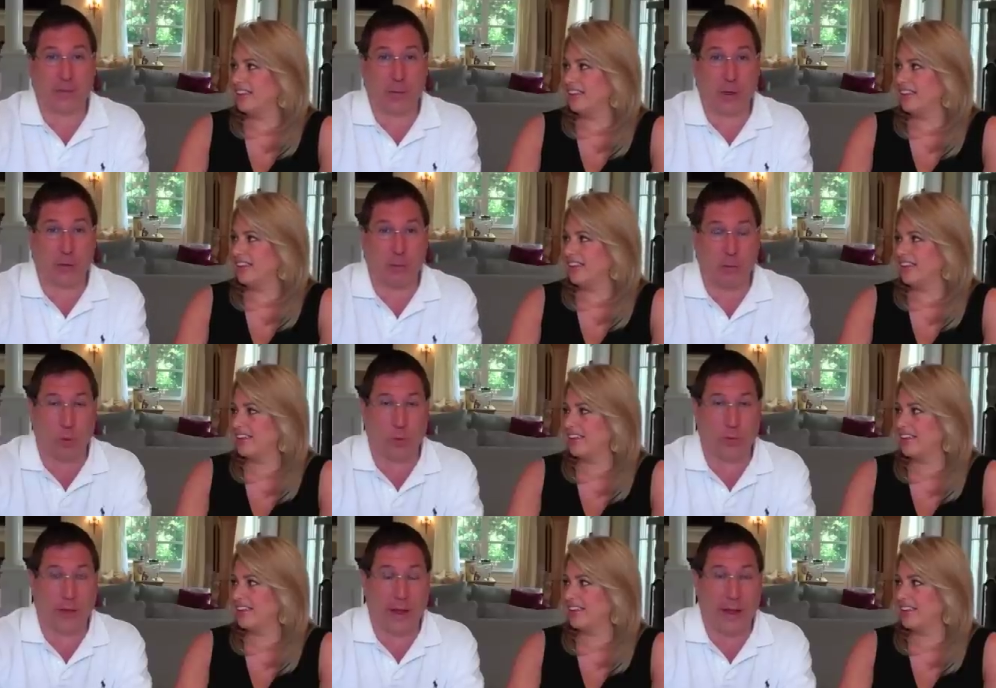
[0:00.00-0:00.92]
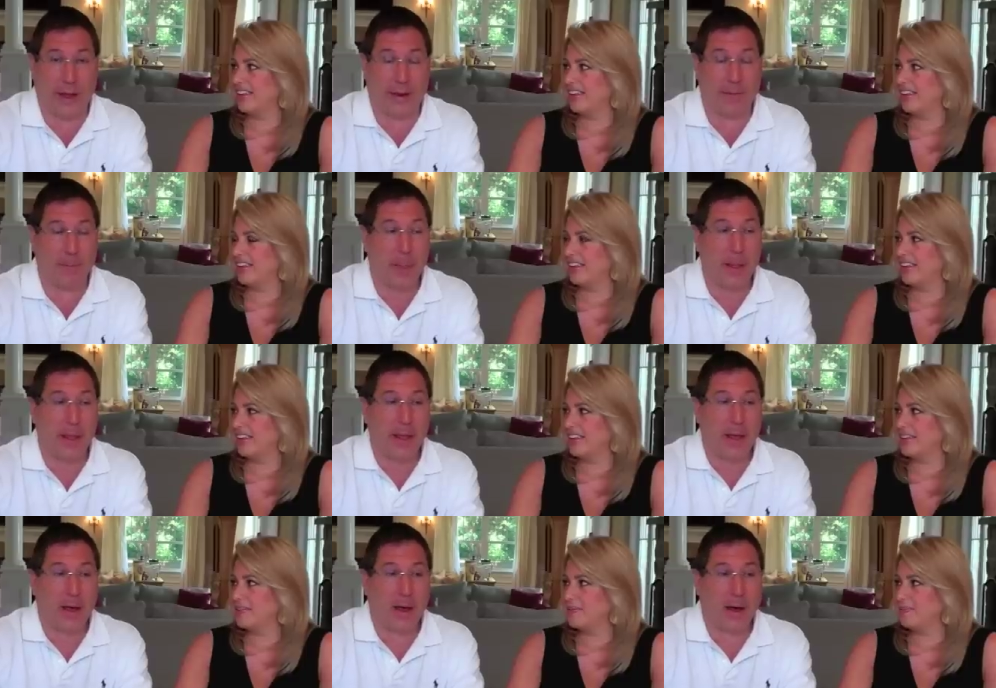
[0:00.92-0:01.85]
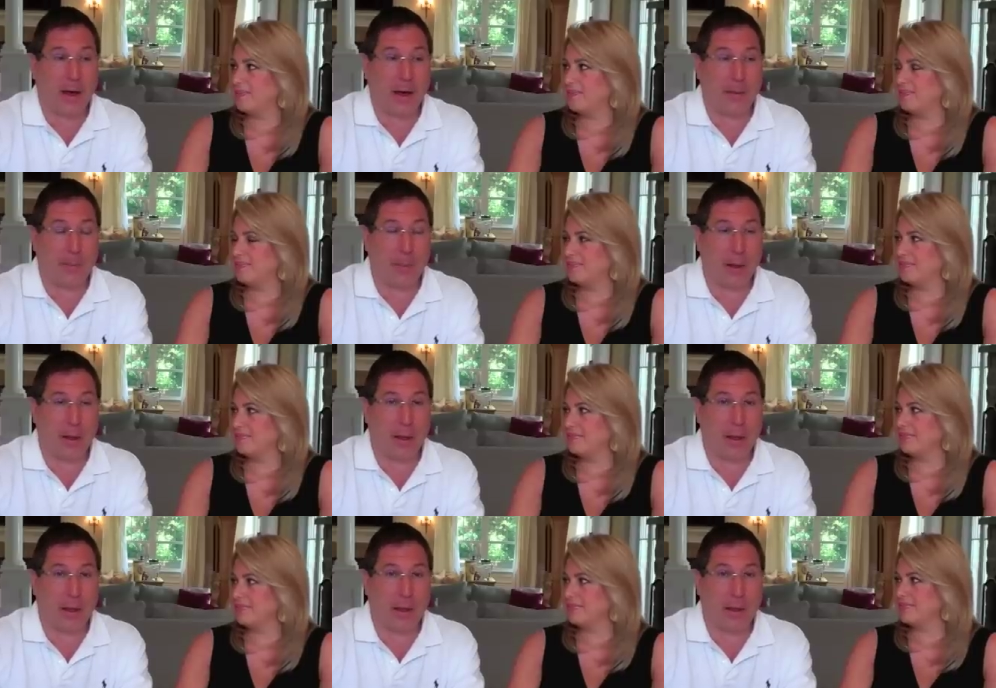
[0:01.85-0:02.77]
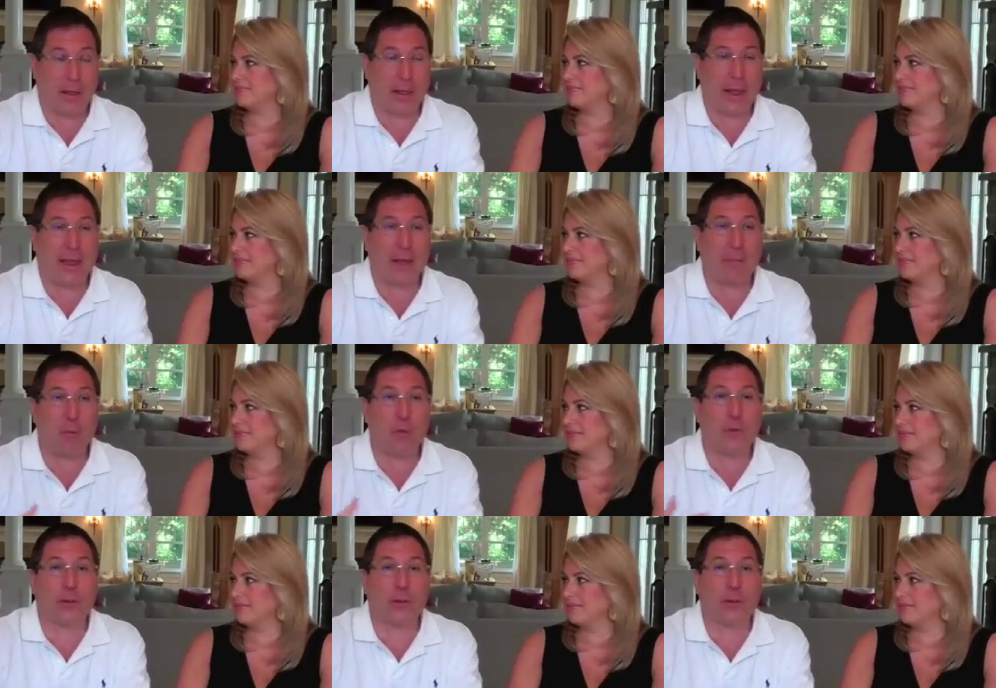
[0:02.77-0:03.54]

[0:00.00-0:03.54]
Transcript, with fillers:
Speaker 1: we could move, and um, they moved